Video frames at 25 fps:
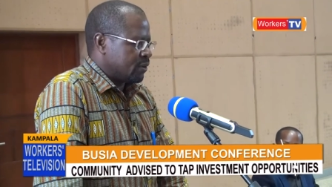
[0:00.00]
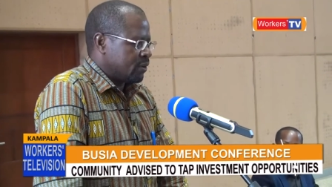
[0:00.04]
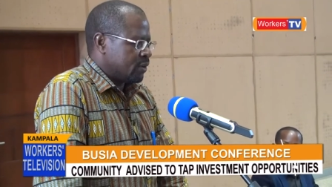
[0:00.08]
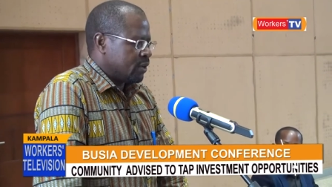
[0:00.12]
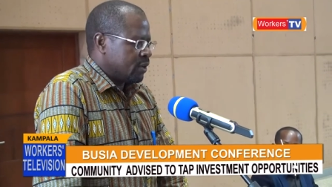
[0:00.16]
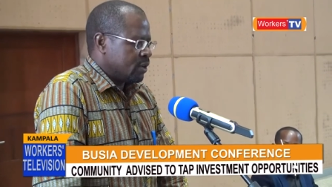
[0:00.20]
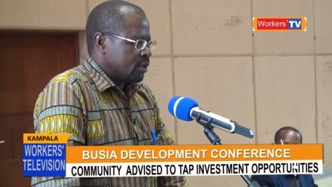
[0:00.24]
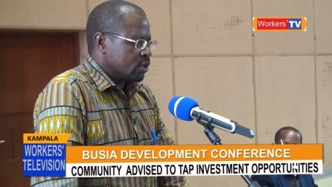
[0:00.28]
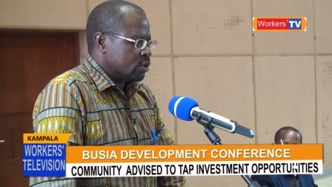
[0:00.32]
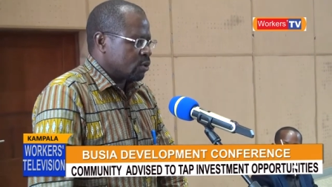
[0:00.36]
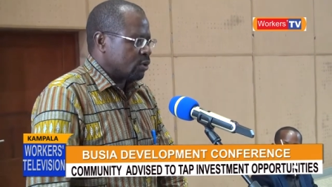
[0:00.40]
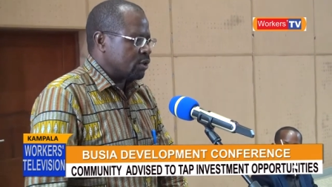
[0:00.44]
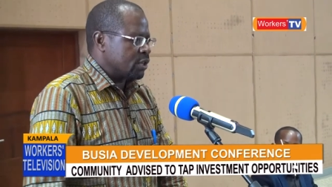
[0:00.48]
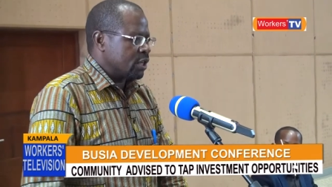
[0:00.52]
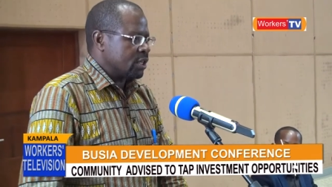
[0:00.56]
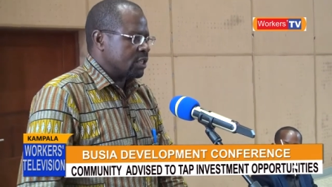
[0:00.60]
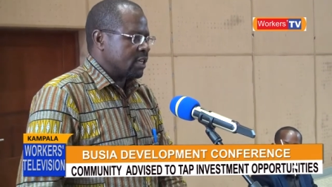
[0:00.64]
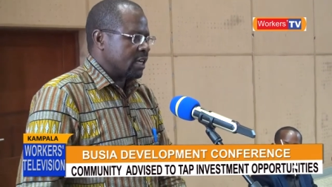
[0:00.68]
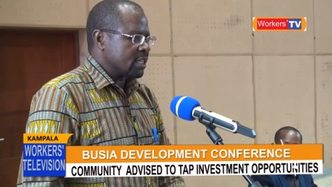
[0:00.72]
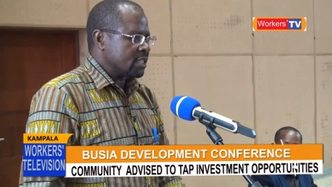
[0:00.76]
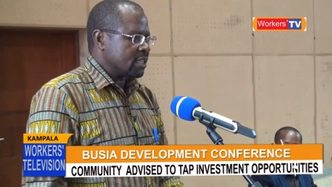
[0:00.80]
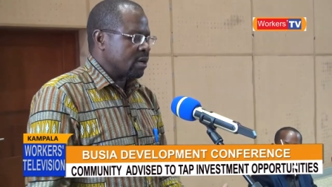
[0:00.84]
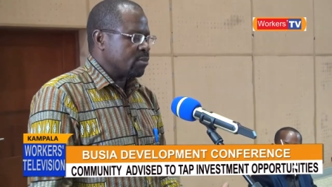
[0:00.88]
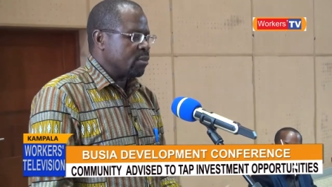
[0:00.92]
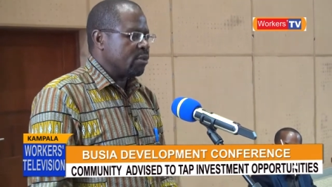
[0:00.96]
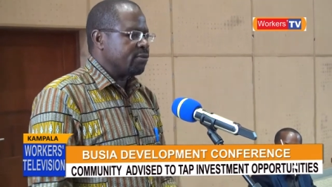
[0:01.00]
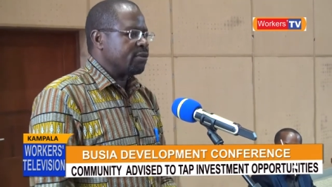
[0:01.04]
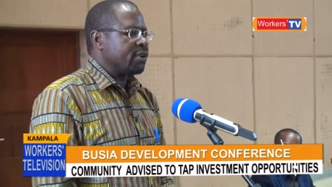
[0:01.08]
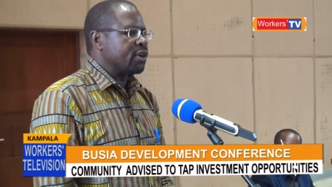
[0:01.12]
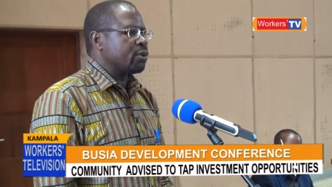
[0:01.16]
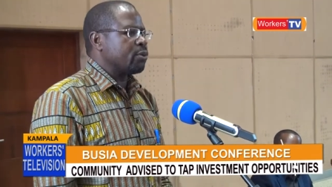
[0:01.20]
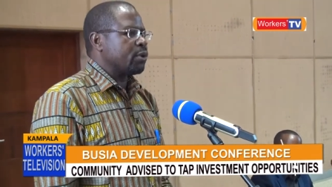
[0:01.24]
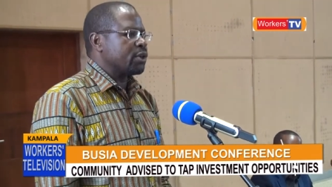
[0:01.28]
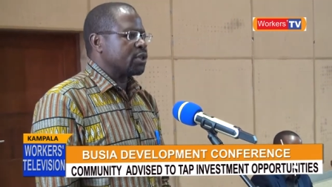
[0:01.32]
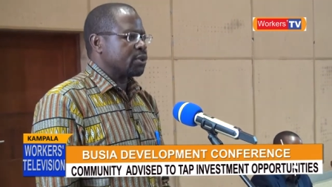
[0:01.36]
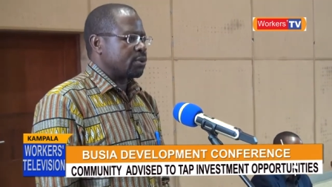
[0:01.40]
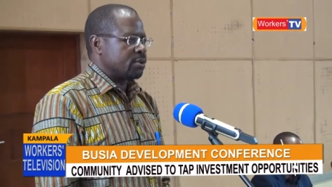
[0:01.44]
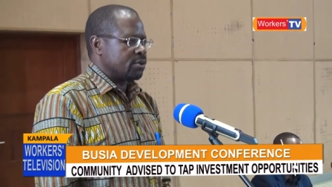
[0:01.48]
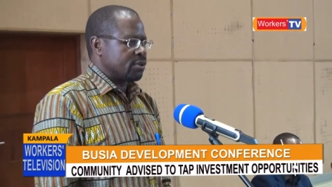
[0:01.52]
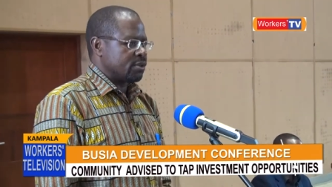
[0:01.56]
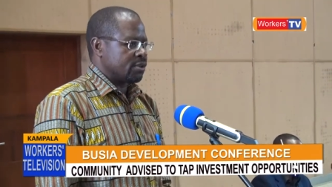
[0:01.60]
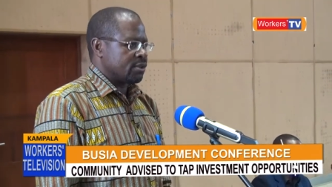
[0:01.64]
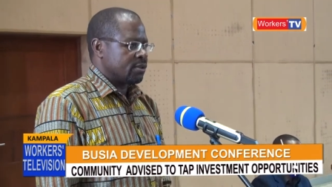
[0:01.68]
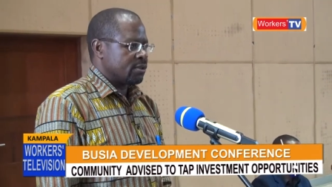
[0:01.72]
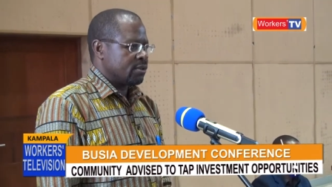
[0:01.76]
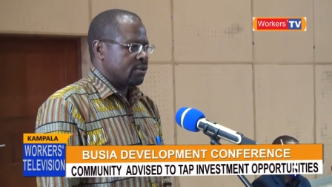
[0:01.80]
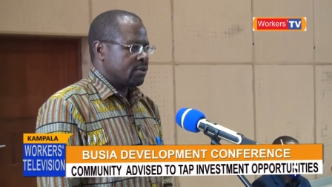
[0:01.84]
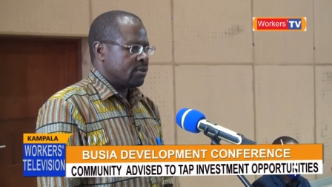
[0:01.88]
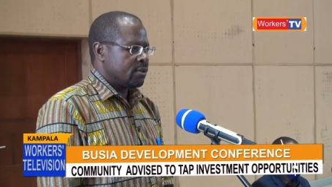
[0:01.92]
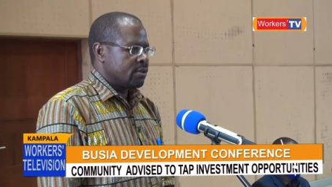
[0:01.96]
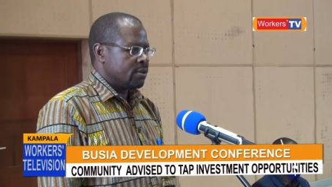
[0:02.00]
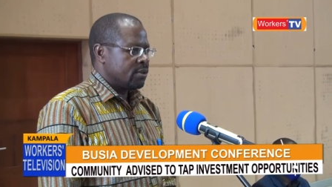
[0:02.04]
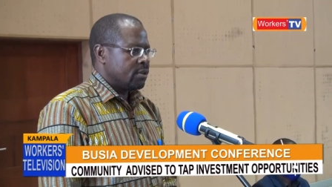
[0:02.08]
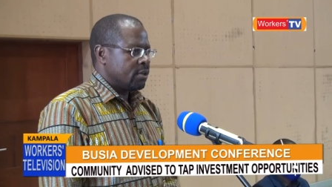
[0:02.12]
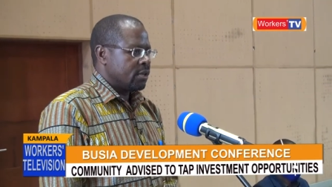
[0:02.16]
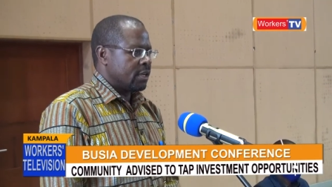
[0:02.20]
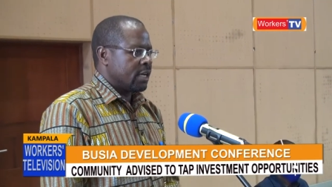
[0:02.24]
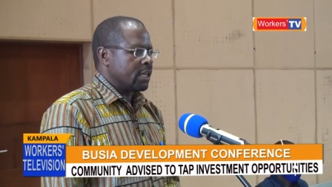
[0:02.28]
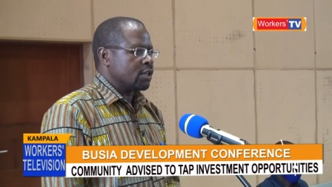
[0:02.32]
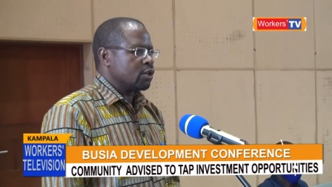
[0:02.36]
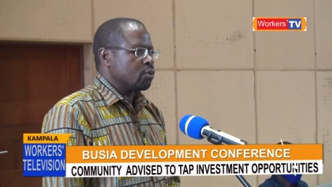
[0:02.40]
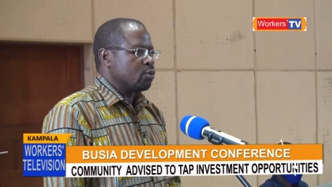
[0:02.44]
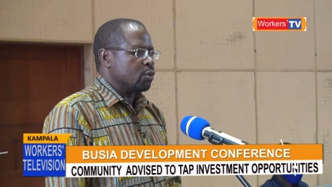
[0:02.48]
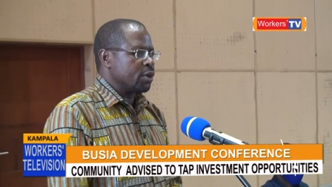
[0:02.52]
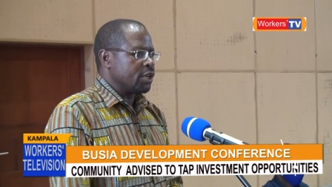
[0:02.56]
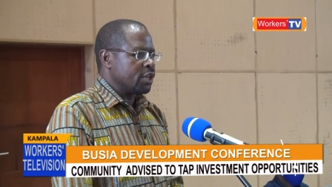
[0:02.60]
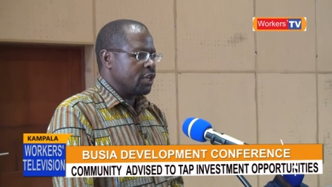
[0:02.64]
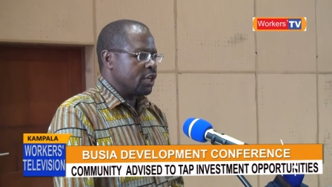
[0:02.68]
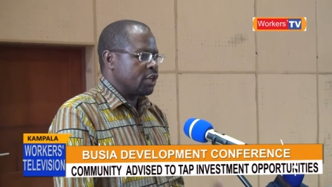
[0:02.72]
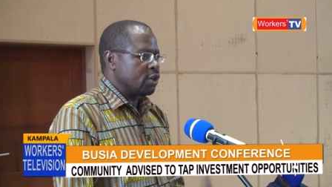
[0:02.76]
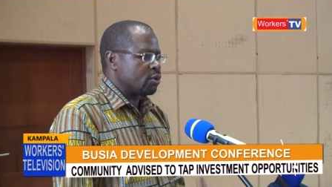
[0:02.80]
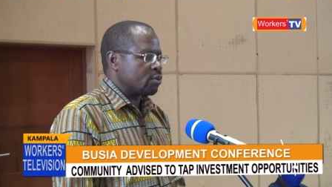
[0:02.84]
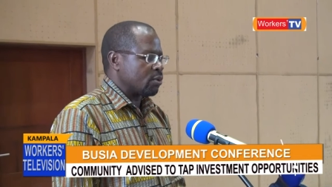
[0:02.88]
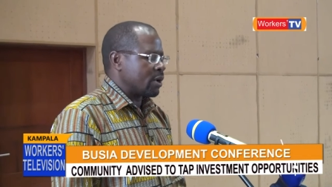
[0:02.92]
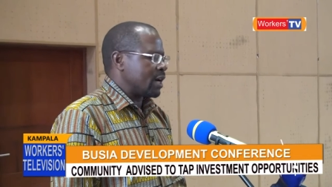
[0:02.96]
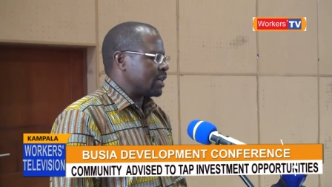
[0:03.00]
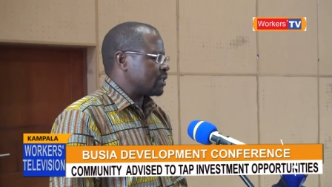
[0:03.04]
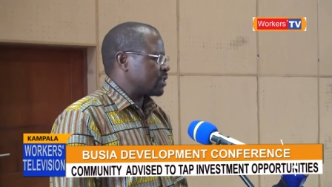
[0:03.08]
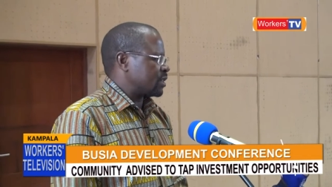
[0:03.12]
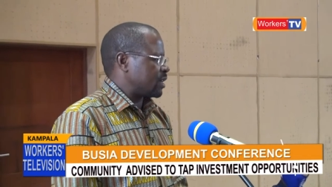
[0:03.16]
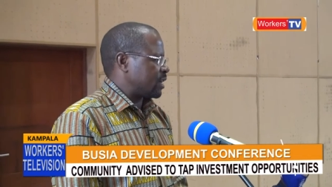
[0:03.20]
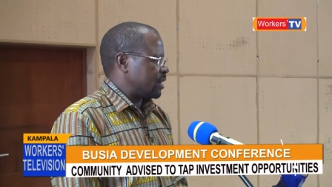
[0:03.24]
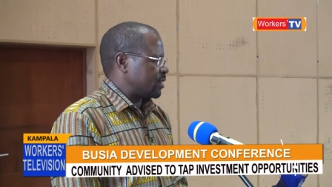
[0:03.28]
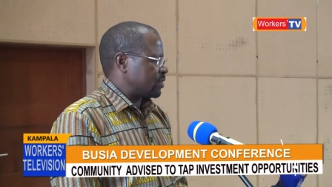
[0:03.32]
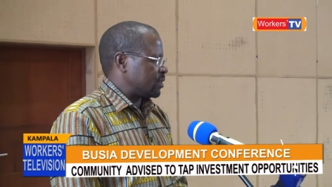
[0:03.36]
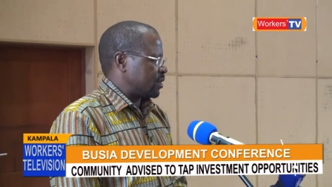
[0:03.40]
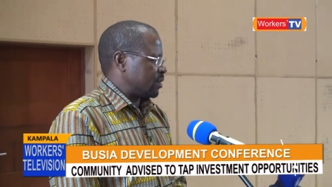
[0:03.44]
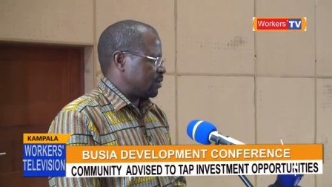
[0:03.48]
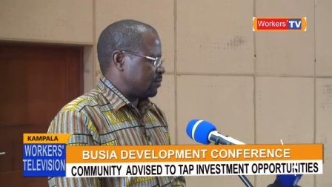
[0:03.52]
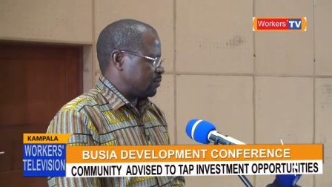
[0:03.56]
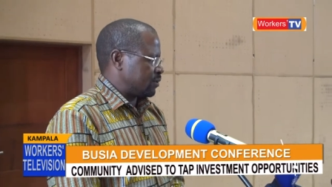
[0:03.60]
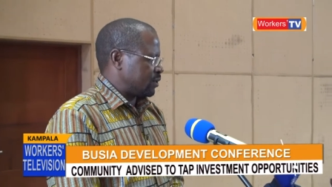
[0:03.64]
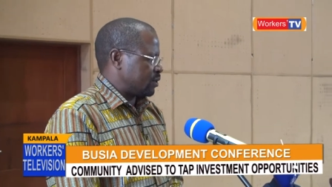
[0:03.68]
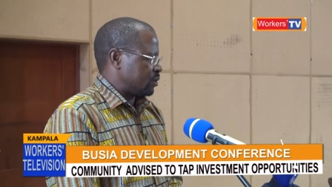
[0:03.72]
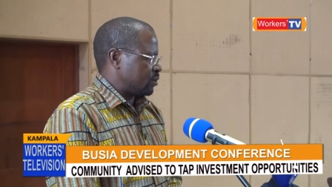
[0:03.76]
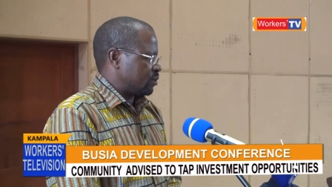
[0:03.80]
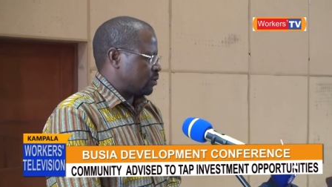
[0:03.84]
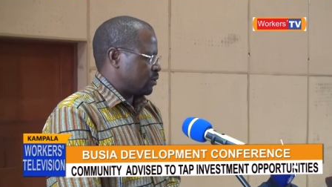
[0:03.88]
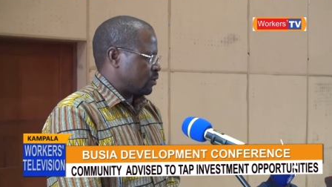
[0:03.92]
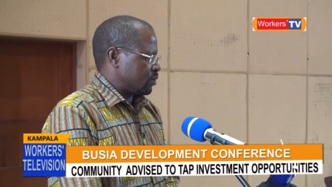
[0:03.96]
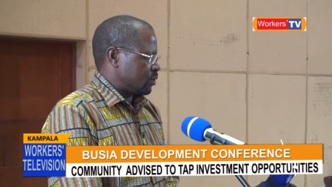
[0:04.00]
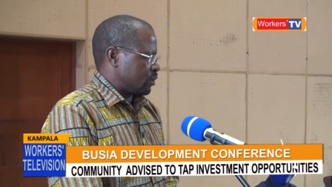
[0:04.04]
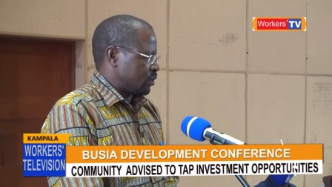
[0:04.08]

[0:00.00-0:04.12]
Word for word: in. So these are some of the questions that we need to ask ourselves.